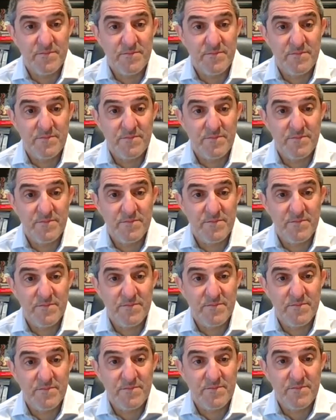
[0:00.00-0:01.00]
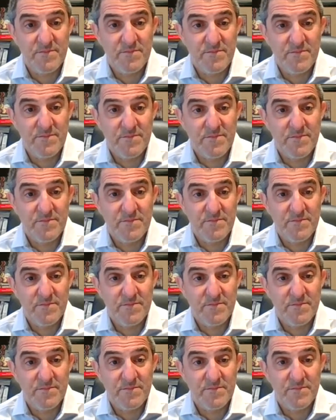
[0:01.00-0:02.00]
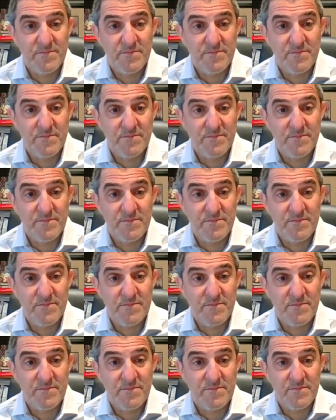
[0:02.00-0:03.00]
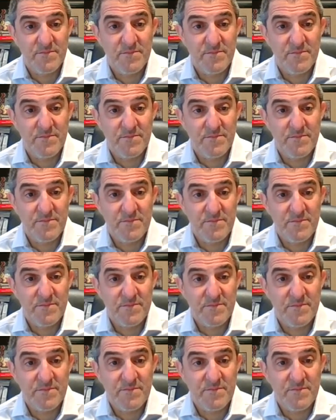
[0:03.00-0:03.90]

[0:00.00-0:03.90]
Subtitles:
The person shown says nothing.